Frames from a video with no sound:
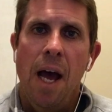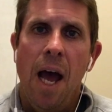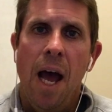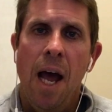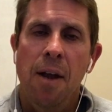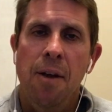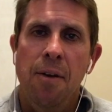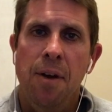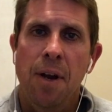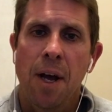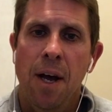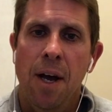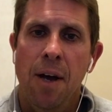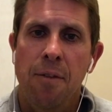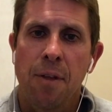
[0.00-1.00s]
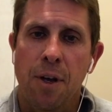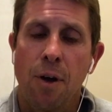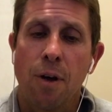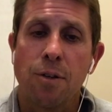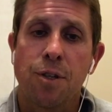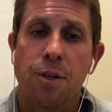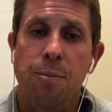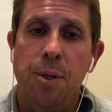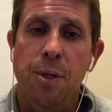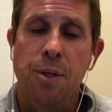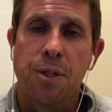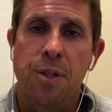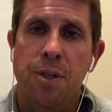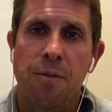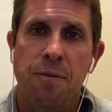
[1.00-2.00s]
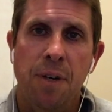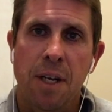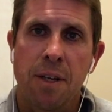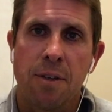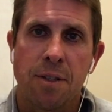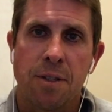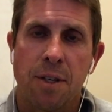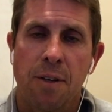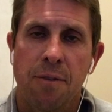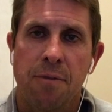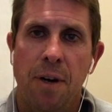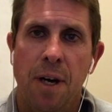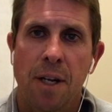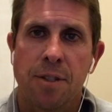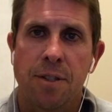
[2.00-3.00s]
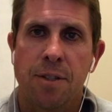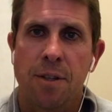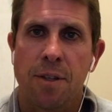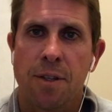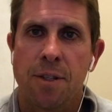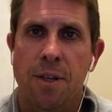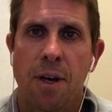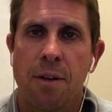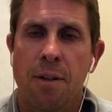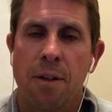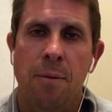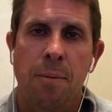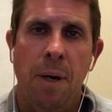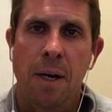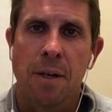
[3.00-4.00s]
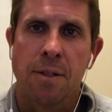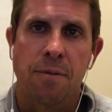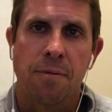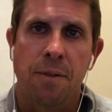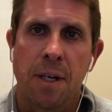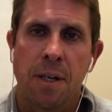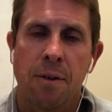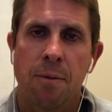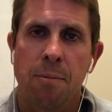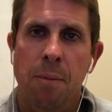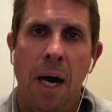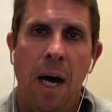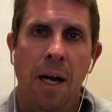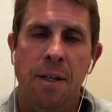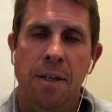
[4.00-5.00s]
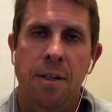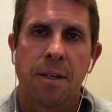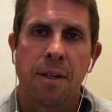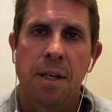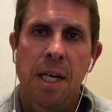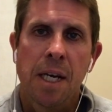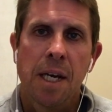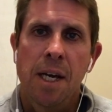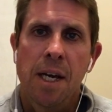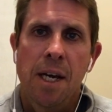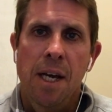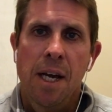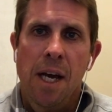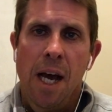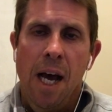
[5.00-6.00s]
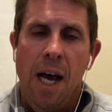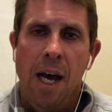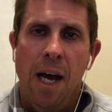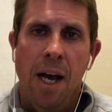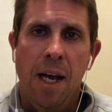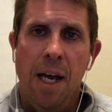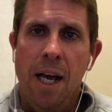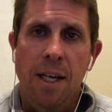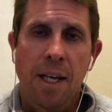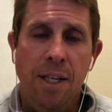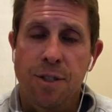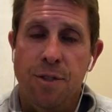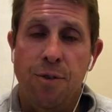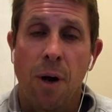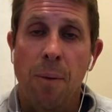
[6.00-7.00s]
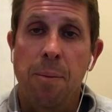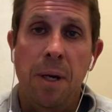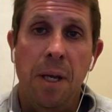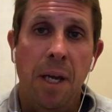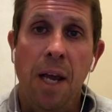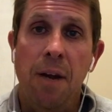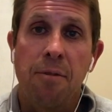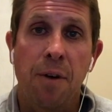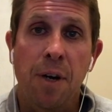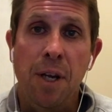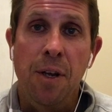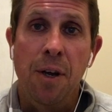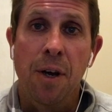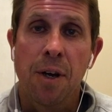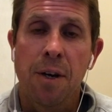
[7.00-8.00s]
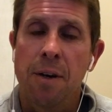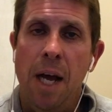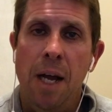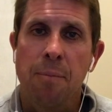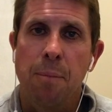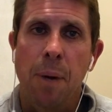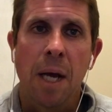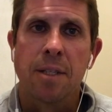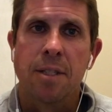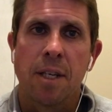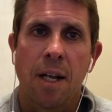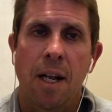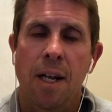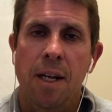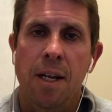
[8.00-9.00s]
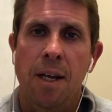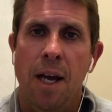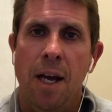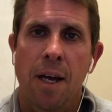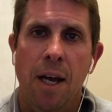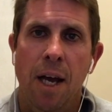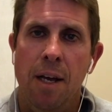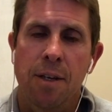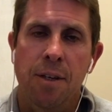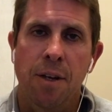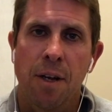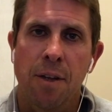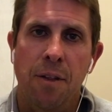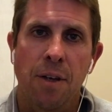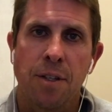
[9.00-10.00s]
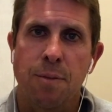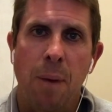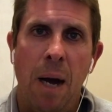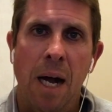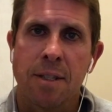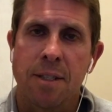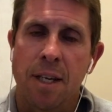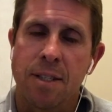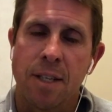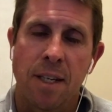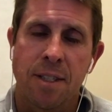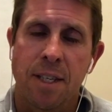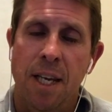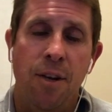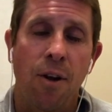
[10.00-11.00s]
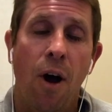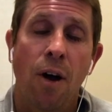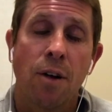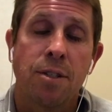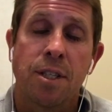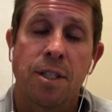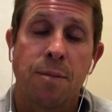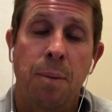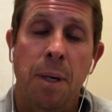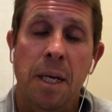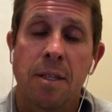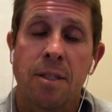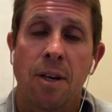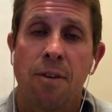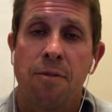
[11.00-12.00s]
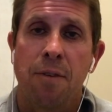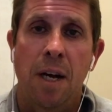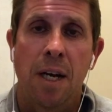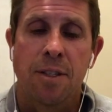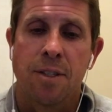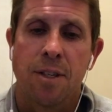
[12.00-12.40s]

And uh, the contribution of nickel sulfides to the total amount of nickel mined uh, is dropping every year. And basically, uh, you know, those mines, as I said, aren't as big sulfides.